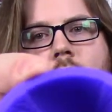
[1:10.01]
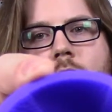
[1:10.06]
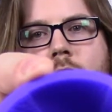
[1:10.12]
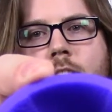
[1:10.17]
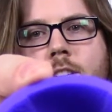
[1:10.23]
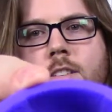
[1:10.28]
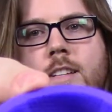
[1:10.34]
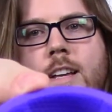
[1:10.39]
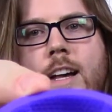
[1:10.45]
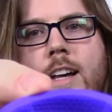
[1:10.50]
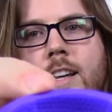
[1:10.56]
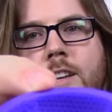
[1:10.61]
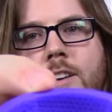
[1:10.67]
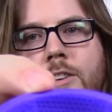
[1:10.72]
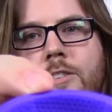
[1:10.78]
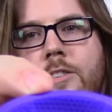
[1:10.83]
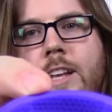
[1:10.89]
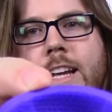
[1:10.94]
So it's got,
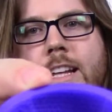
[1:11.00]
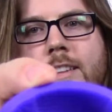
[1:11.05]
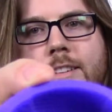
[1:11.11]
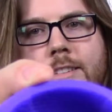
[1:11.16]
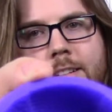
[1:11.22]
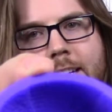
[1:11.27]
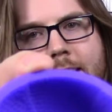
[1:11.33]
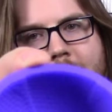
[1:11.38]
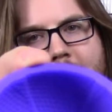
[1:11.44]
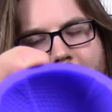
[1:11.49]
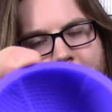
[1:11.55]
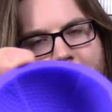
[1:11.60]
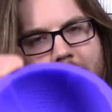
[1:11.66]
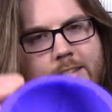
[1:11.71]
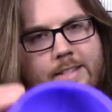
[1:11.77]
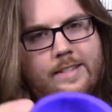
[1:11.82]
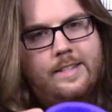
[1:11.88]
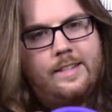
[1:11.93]
you know, like little
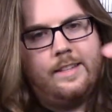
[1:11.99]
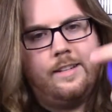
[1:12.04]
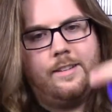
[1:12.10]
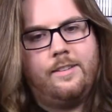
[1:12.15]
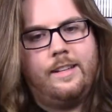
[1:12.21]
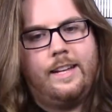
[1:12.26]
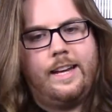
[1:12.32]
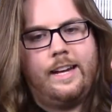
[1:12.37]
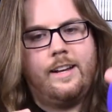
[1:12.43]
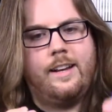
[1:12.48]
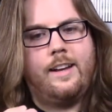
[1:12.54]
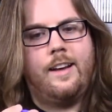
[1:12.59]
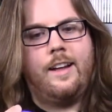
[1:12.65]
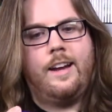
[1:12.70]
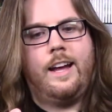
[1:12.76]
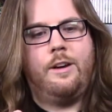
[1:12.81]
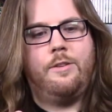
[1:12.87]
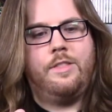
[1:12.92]
indentions and little like
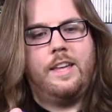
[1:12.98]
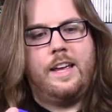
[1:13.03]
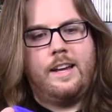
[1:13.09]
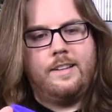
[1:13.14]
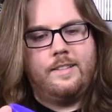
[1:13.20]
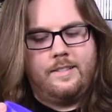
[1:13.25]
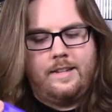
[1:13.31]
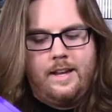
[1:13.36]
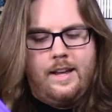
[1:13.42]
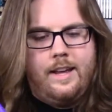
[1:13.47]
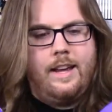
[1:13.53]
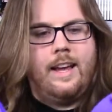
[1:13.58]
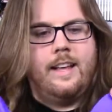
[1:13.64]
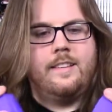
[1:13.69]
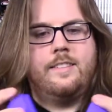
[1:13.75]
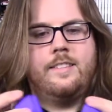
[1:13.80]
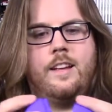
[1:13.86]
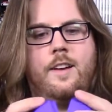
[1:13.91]
cutout things
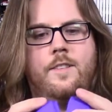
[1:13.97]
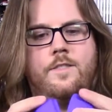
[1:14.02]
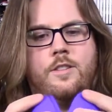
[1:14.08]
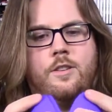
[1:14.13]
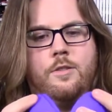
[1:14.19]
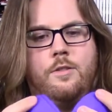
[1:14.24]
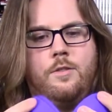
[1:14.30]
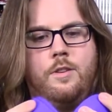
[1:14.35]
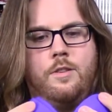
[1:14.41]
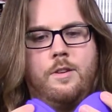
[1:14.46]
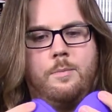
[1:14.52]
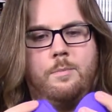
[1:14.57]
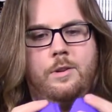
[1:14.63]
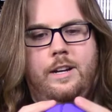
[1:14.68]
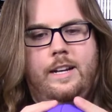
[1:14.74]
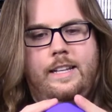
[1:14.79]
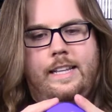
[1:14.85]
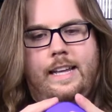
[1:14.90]
and stuff. So you can
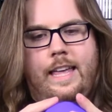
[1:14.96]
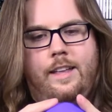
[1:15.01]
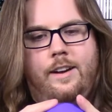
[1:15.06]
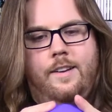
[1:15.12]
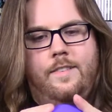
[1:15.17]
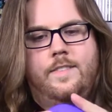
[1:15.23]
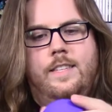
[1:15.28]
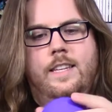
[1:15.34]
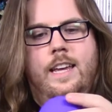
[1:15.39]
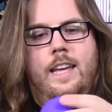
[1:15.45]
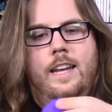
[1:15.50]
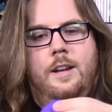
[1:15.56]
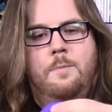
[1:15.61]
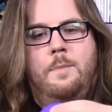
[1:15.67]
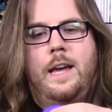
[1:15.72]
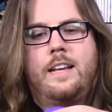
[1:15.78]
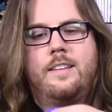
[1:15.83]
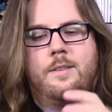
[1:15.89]
put it together, obviously, and
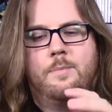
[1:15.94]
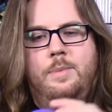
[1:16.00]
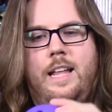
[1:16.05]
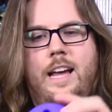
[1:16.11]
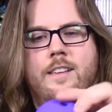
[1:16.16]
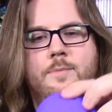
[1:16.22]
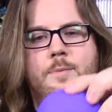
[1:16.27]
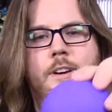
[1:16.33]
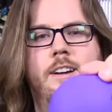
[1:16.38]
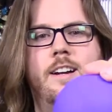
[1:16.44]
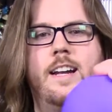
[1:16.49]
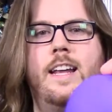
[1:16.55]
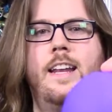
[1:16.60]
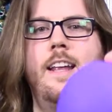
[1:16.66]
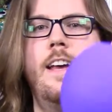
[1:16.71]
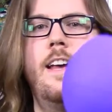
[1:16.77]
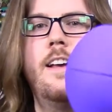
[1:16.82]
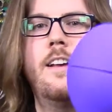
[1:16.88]
it makes a plasma
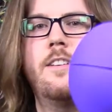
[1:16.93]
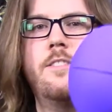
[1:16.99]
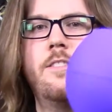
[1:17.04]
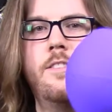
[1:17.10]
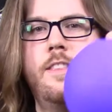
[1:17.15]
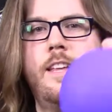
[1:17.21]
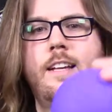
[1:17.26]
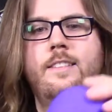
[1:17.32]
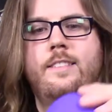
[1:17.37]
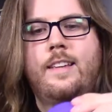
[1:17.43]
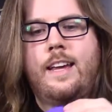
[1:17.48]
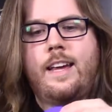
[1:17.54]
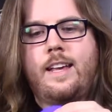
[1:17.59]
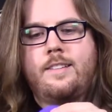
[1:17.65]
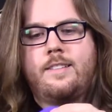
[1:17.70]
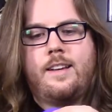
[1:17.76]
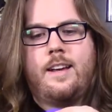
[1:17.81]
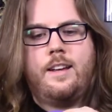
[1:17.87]
grenade. So that's, I
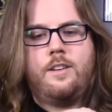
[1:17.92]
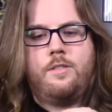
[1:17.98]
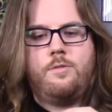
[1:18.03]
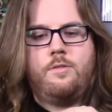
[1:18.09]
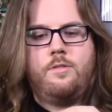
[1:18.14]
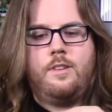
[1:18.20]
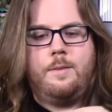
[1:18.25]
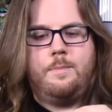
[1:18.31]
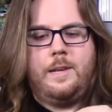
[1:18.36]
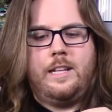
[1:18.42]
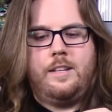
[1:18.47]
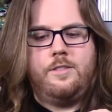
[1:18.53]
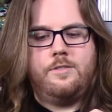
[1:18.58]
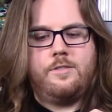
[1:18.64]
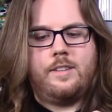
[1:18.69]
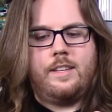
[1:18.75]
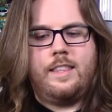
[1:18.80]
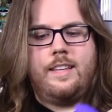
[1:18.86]
guess, kind of cool. I mean,
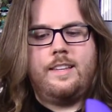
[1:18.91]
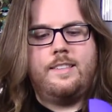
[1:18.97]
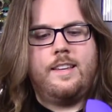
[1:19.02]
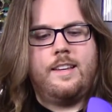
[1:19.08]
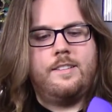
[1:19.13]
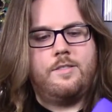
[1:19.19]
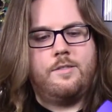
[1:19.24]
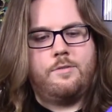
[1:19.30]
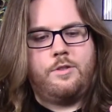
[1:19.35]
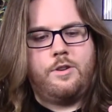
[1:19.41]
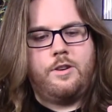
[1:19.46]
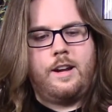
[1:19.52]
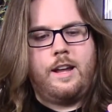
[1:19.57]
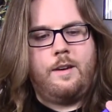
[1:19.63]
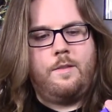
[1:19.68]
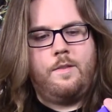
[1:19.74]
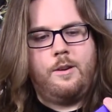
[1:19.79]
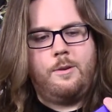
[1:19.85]
usually these things don't turn
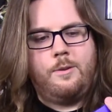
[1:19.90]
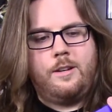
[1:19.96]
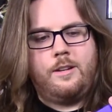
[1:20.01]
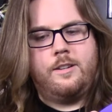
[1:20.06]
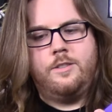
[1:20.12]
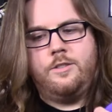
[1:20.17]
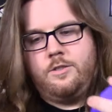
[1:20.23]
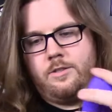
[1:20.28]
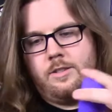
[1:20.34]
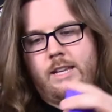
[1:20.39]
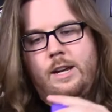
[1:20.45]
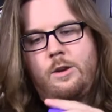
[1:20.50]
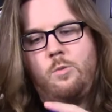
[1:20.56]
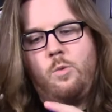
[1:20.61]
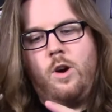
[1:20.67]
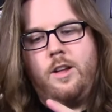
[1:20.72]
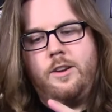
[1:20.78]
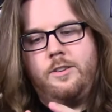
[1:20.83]
out very well because you
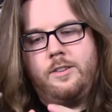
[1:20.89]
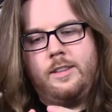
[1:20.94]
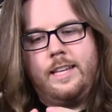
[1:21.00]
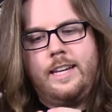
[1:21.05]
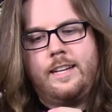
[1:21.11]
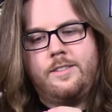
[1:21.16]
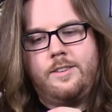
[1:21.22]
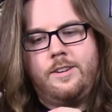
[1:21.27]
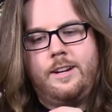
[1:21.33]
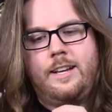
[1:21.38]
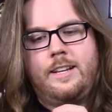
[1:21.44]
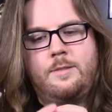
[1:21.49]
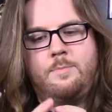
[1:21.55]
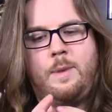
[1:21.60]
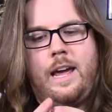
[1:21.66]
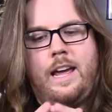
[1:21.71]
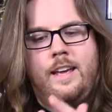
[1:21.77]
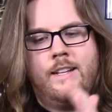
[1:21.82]
like water leaks or it
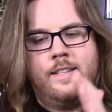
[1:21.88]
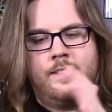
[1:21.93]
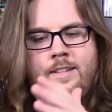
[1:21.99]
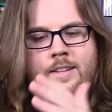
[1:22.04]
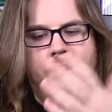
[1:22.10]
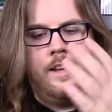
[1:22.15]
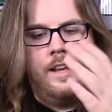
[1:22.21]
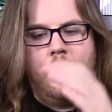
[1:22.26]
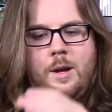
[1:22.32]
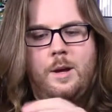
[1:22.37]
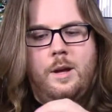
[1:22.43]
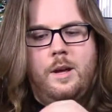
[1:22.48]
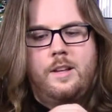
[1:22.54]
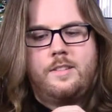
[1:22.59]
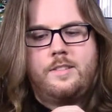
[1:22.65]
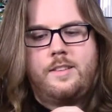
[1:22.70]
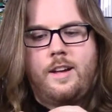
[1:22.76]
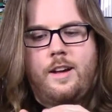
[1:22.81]
expands and
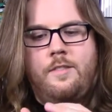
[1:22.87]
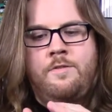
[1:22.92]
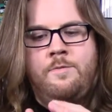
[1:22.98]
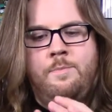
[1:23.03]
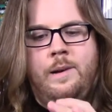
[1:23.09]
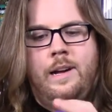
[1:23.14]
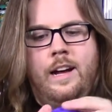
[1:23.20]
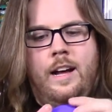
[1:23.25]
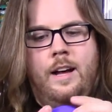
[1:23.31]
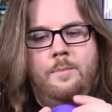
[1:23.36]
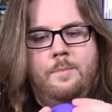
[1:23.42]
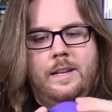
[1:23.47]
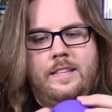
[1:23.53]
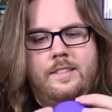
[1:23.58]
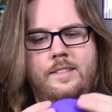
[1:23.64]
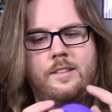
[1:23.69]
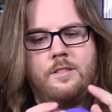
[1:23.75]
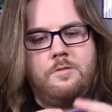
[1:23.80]
stuff. But um,
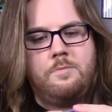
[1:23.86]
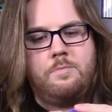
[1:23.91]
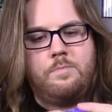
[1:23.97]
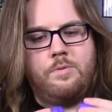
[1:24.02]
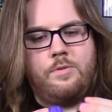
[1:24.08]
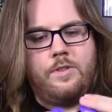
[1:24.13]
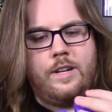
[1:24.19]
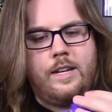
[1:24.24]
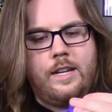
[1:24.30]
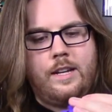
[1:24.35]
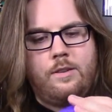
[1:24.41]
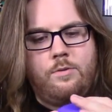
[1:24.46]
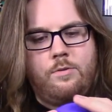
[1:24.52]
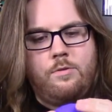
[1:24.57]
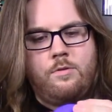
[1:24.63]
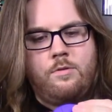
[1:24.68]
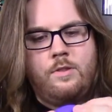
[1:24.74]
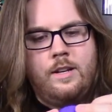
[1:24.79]
it's still pretty
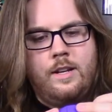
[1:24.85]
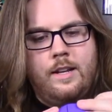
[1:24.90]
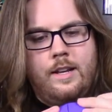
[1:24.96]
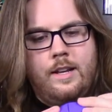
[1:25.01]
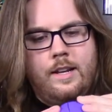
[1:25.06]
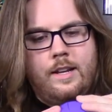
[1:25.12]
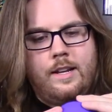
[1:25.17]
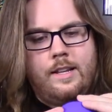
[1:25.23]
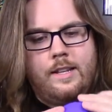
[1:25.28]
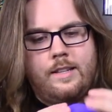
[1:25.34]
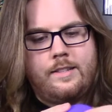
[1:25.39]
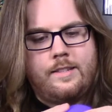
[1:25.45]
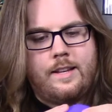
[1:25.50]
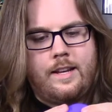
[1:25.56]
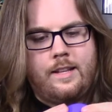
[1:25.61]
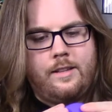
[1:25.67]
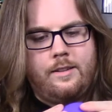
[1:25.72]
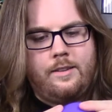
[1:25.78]
cool. It's
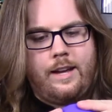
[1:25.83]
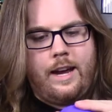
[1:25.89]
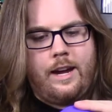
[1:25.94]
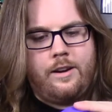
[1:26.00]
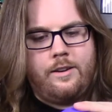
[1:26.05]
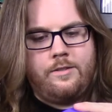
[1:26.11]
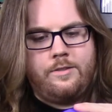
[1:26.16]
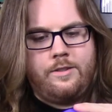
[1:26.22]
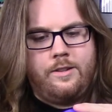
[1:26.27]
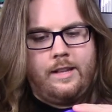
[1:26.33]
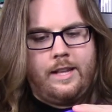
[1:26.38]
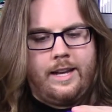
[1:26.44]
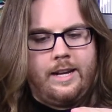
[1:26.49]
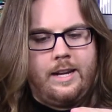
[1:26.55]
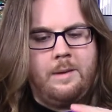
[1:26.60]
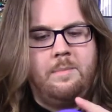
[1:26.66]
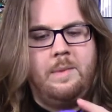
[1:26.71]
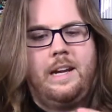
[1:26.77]
got little arrows you
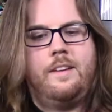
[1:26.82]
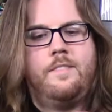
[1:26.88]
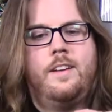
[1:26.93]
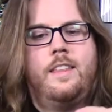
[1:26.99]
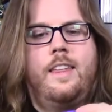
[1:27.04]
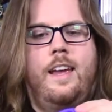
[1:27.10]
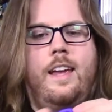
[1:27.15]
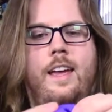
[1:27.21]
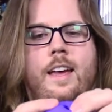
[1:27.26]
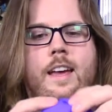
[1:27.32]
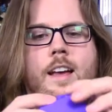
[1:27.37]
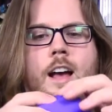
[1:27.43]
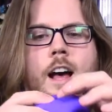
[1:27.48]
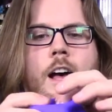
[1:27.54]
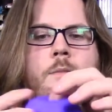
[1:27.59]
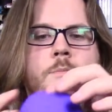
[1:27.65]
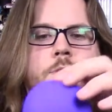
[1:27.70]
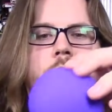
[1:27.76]
line up and everything.
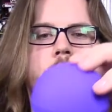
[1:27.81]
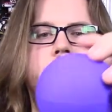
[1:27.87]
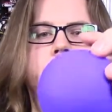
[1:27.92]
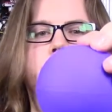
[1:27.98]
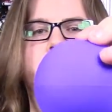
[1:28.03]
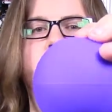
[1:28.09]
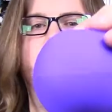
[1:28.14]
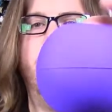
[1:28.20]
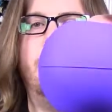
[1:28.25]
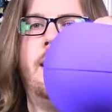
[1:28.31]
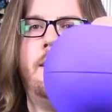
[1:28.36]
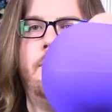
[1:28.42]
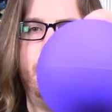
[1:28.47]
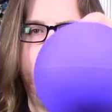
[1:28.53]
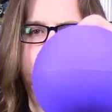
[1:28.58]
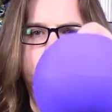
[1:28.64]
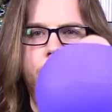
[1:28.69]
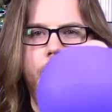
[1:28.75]
Um, so that's a cool, and I,
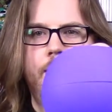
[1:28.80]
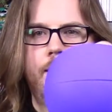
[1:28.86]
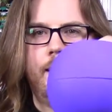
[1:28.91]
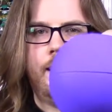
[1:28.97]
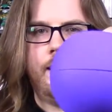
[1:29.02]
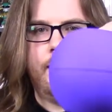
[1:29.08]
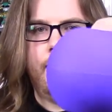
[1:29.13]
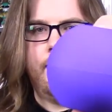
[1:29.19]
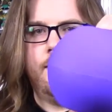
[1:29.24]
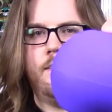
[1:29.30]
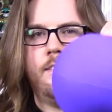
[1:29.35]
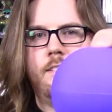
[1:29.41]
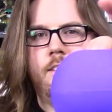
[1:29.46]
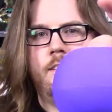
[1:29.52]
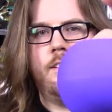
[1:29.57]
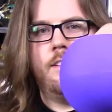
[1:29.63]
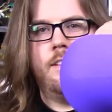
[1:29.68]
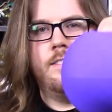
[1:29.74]
I really like that
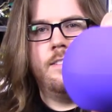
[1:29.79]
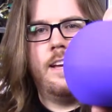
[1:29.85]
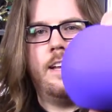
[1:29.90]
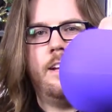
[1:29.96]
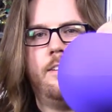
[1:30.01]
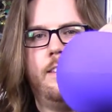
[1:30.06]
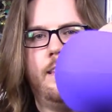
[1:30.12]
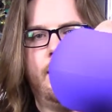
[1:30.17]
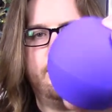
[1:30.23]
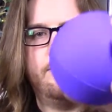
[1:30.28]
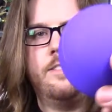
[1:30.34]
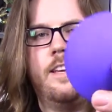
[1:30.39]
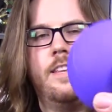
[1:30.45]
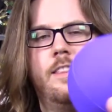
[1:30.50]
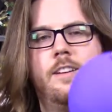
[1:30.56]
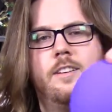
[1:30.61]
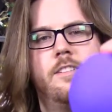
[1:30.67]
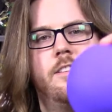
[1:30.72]
design on the
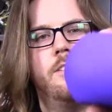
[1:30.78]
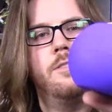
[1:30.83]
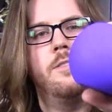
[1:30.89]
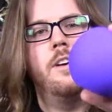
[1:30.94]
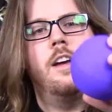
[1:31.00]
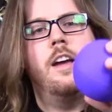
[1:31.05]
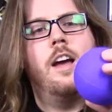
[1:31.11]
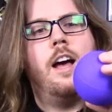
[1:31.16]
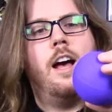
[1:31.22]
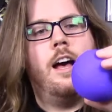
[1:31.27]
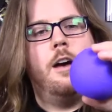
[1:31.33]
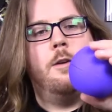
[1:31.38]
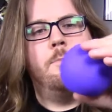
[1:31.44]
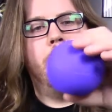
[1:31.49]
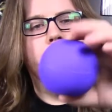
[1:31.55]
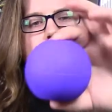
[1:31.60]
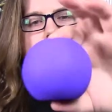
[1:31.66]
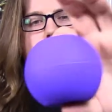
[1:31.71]
outside there though.
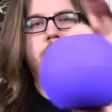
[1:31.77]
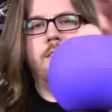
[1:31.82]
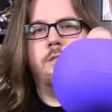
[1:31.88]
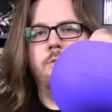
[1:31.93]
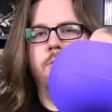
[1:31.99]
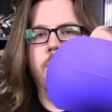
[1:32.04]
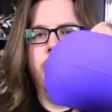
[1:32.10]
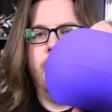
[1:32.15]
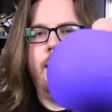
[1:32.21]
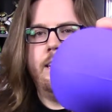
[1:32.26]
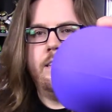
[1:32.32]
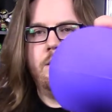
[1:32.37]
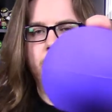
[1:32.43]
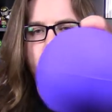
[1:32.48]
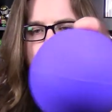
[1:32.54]
Um, but that's a cool ice